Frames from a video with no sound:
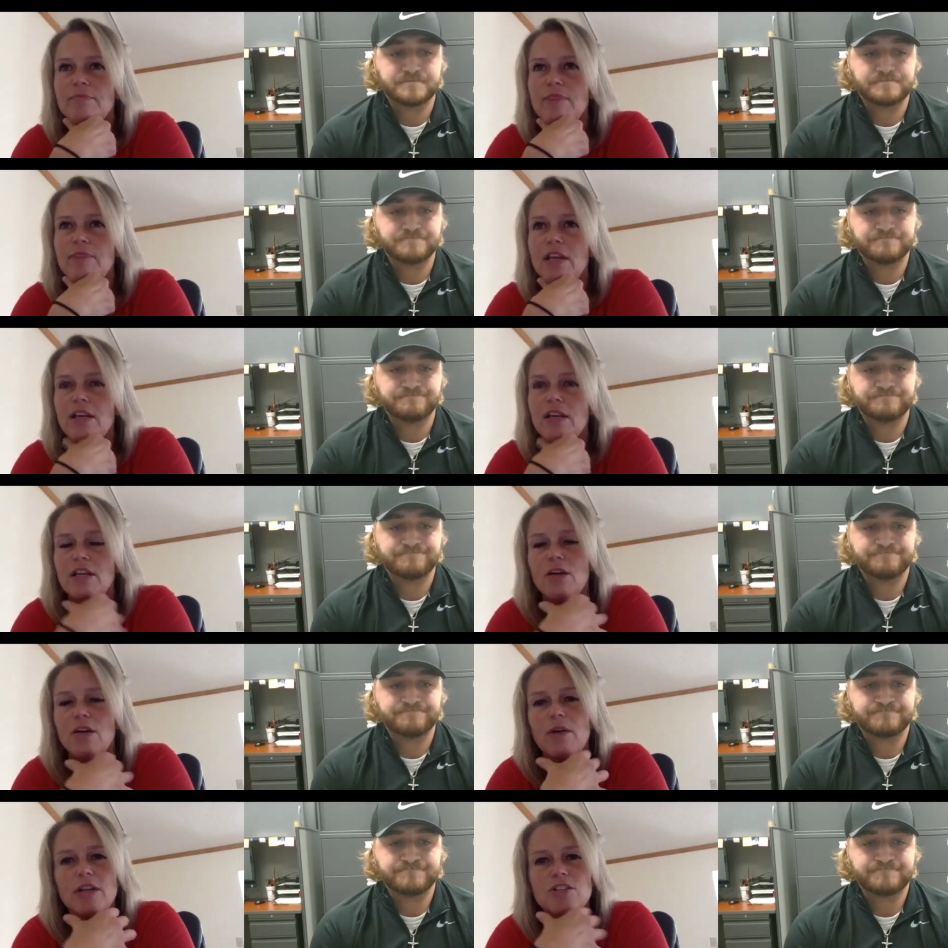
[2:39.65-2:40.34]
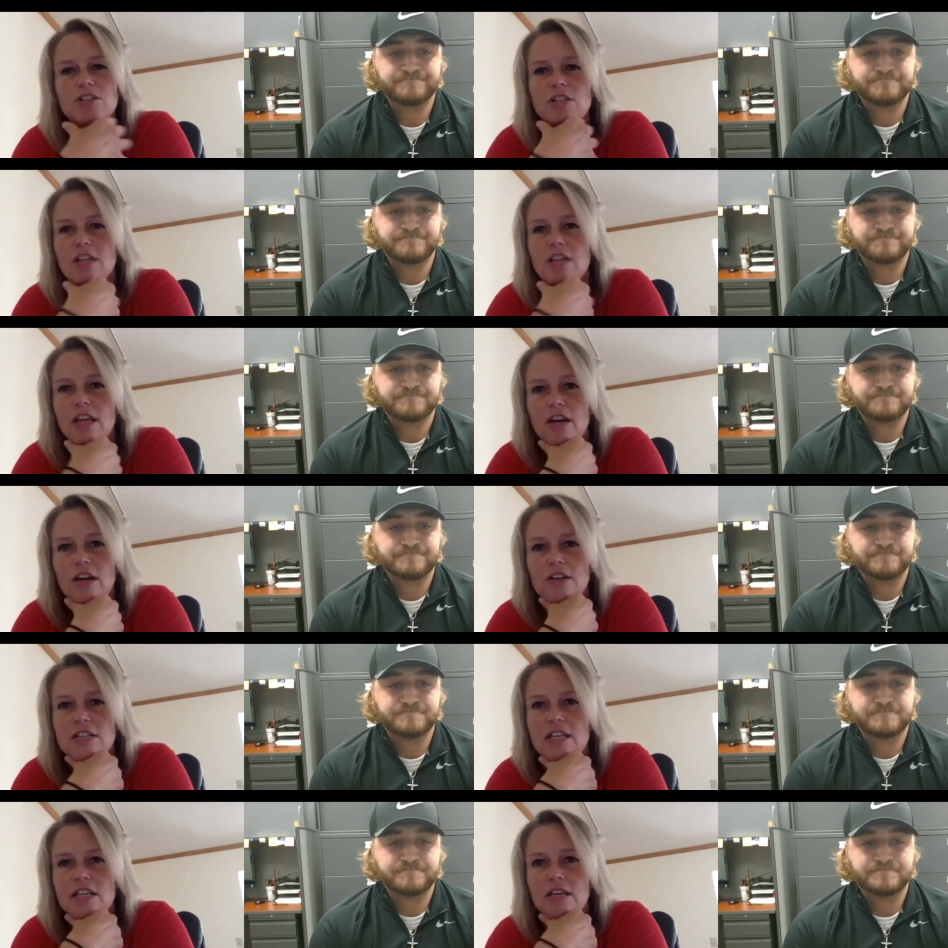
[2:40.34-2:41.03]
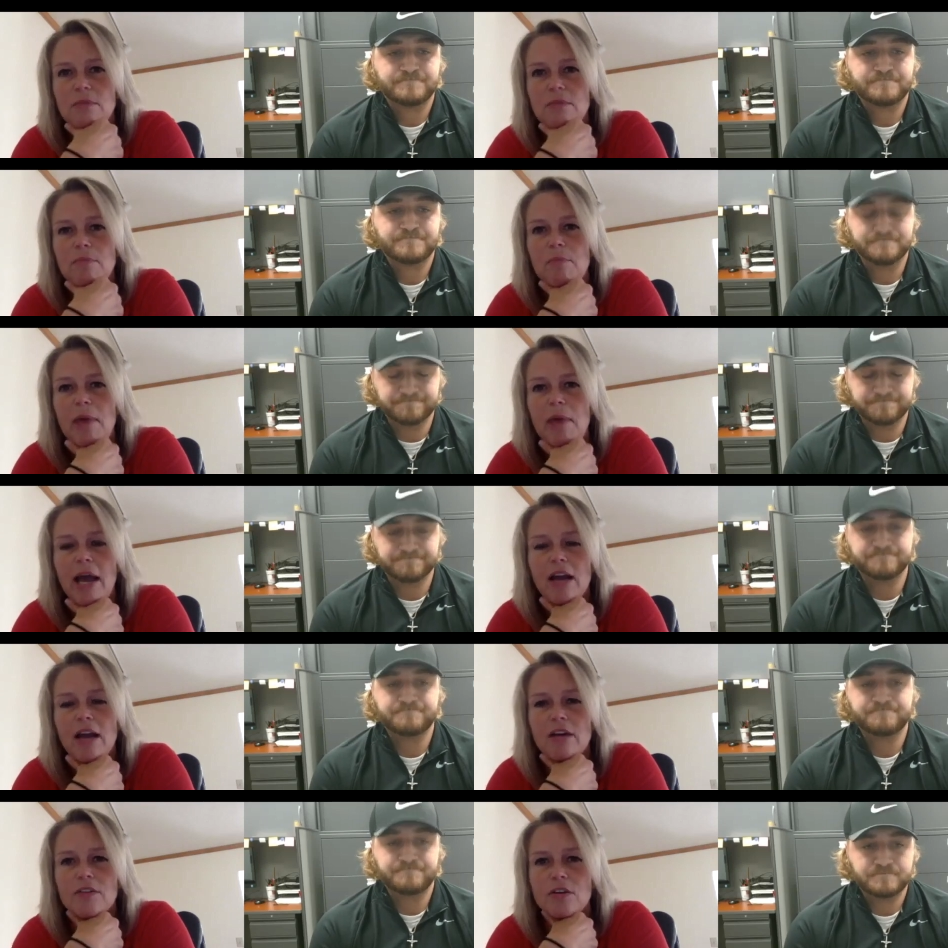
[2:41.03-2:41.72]
Speaker 1: you know itching to get our team back
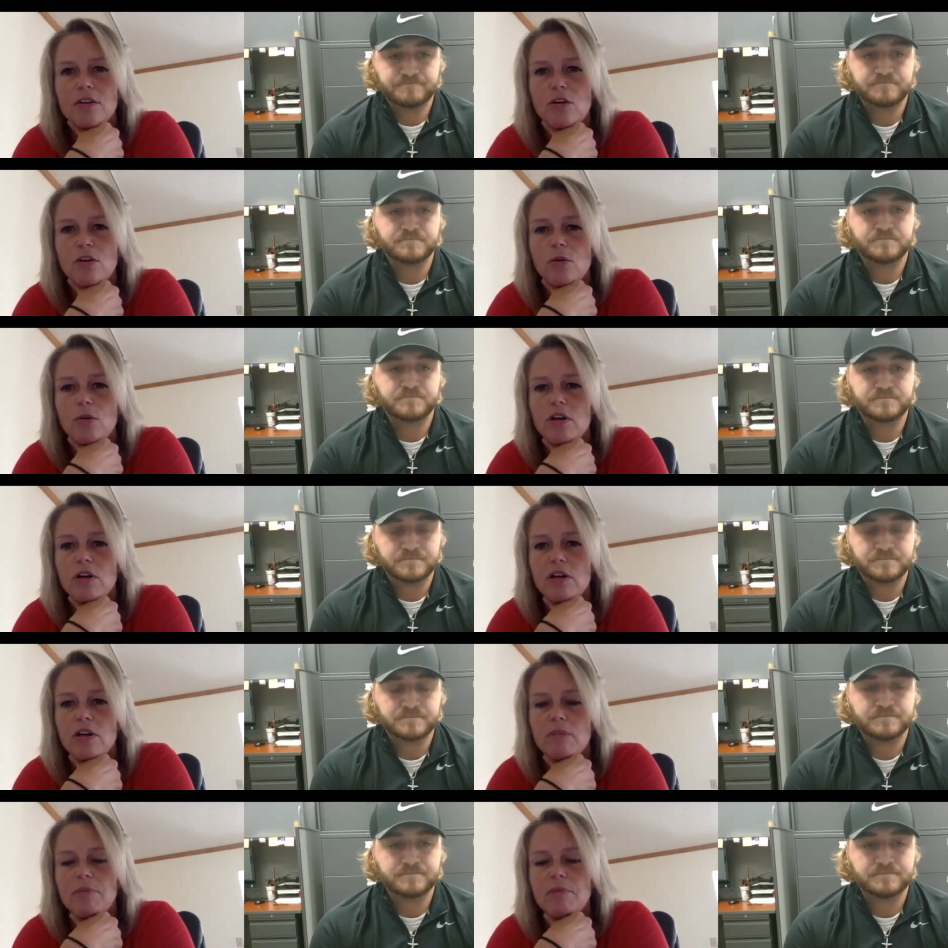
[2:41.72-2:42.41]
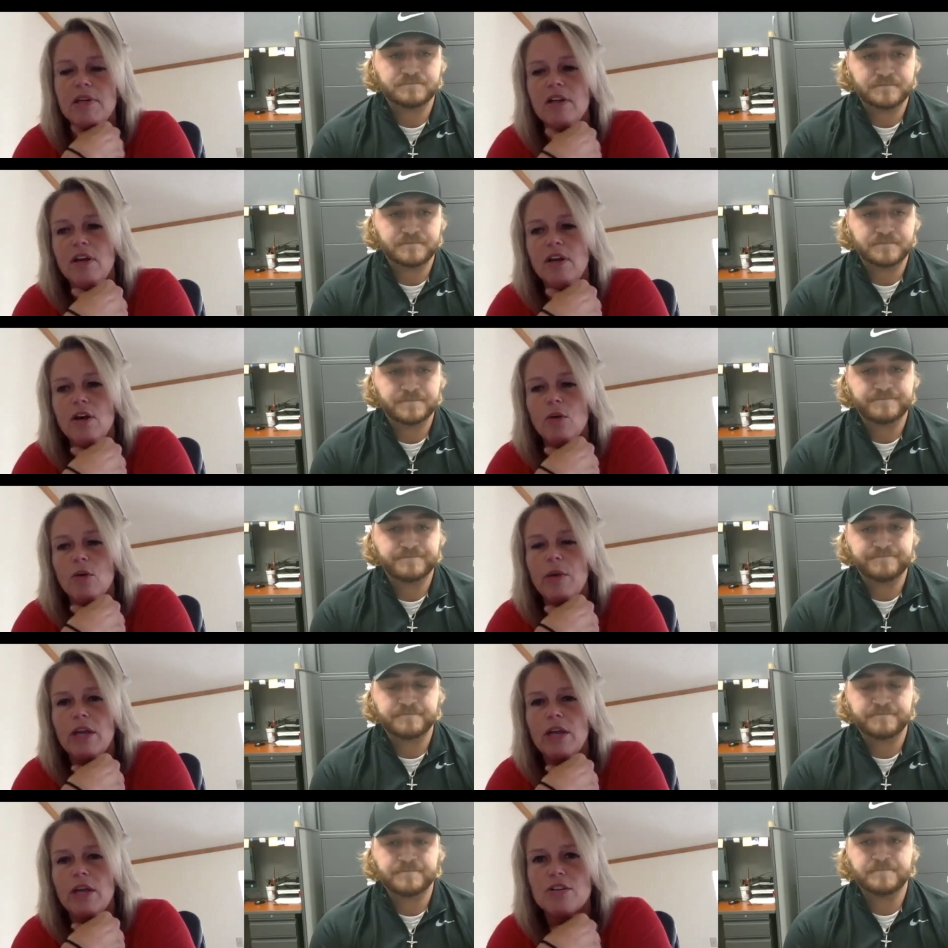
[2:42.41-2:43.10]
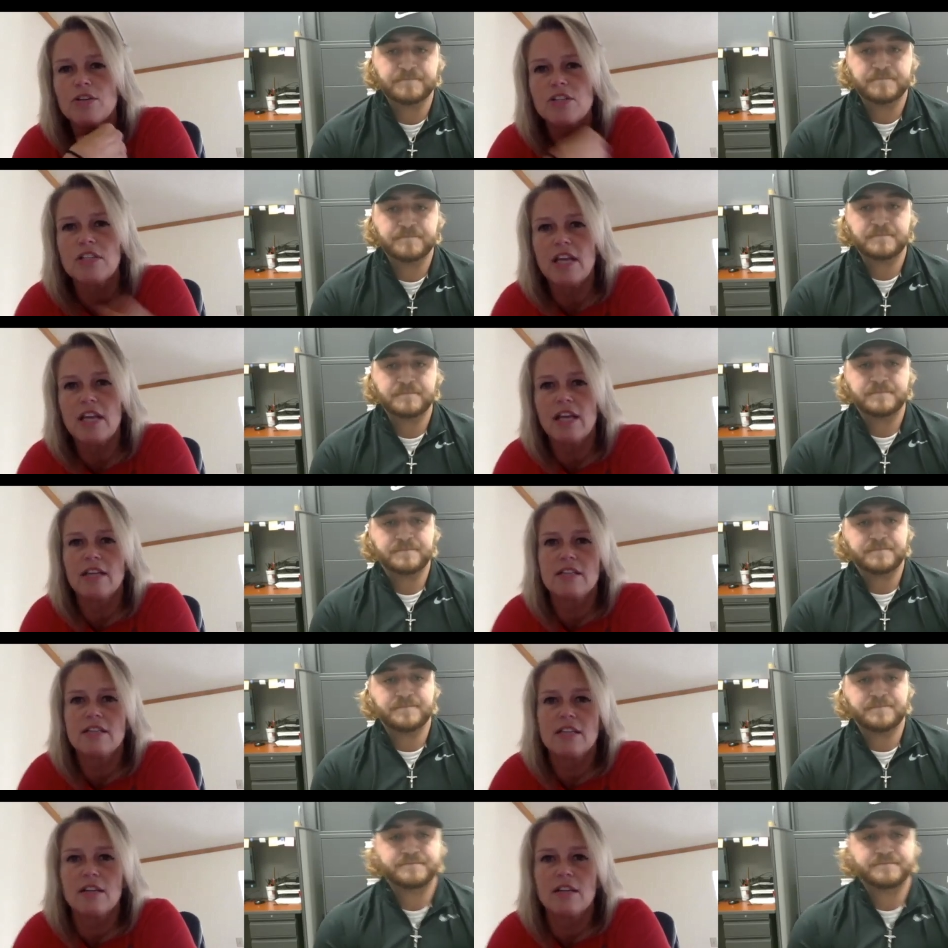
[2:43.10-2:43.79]
on the court but we understand
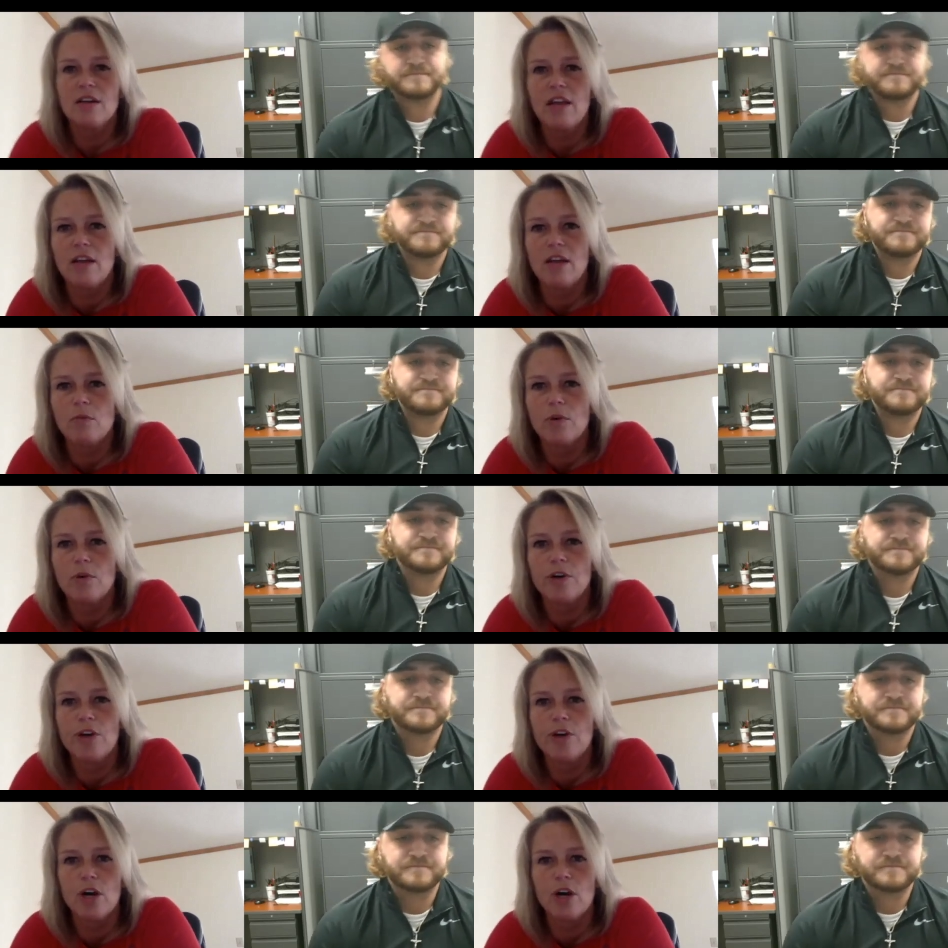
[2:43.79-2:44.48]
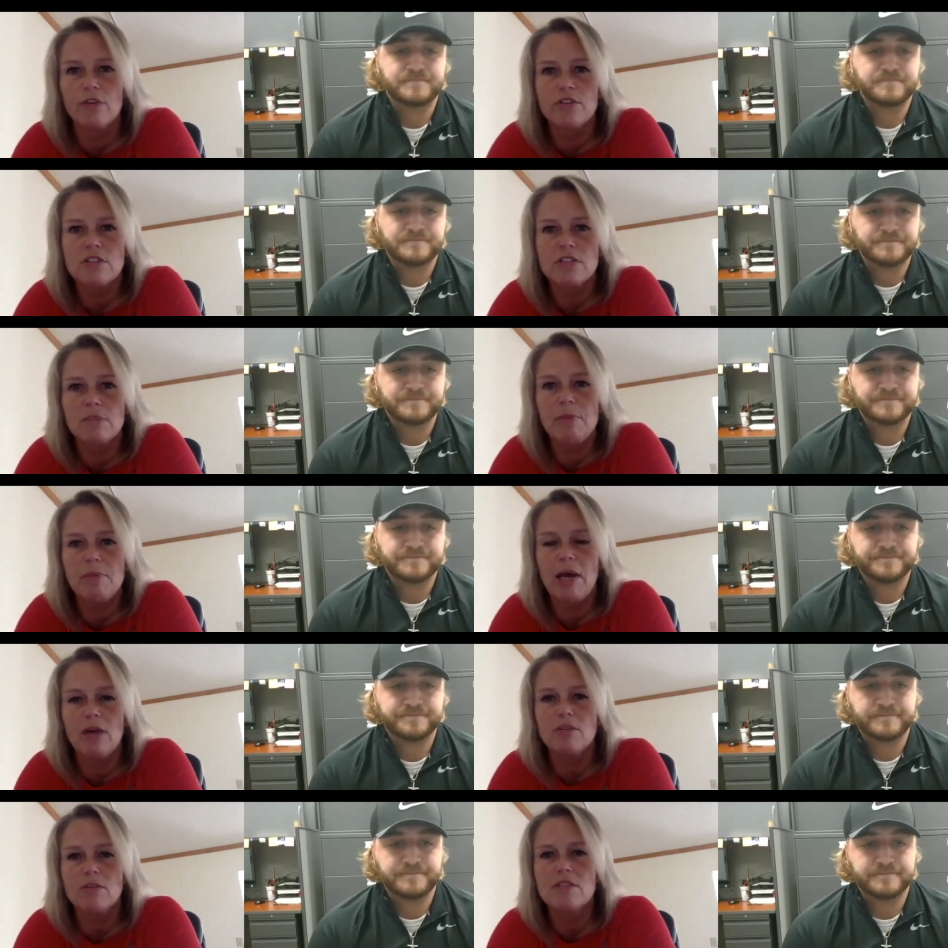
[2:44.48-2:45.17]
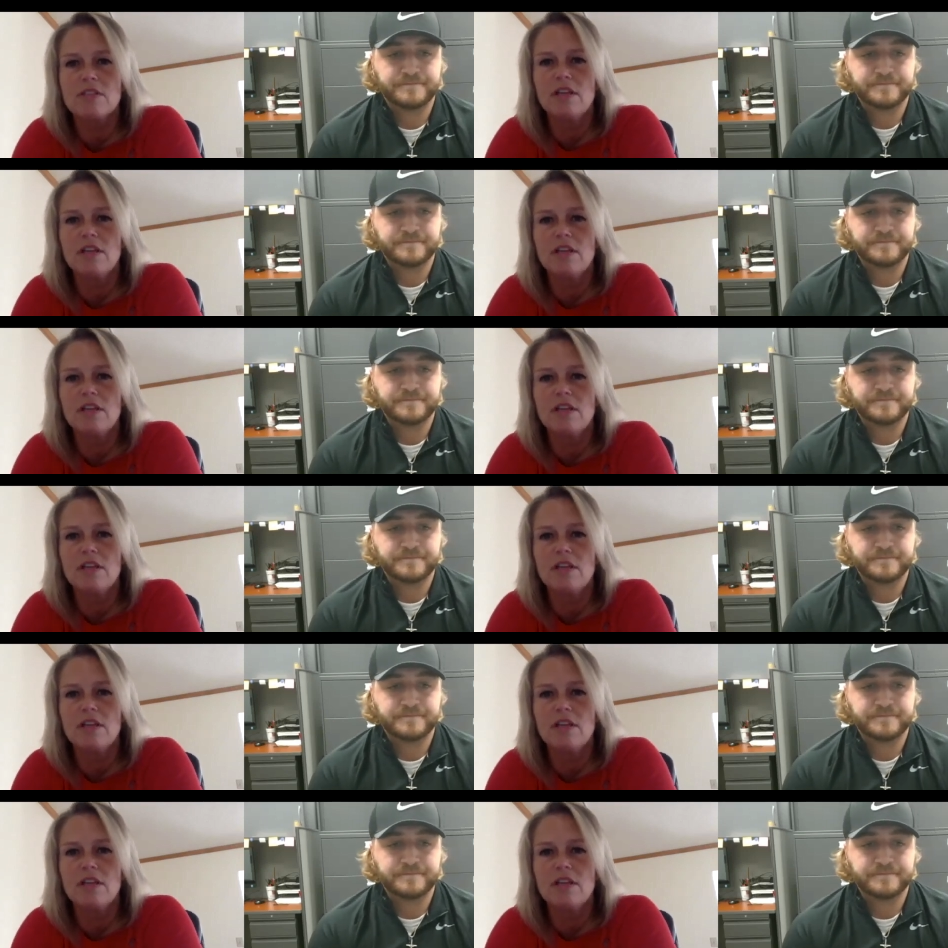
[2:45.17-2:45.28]
and and we're nervous about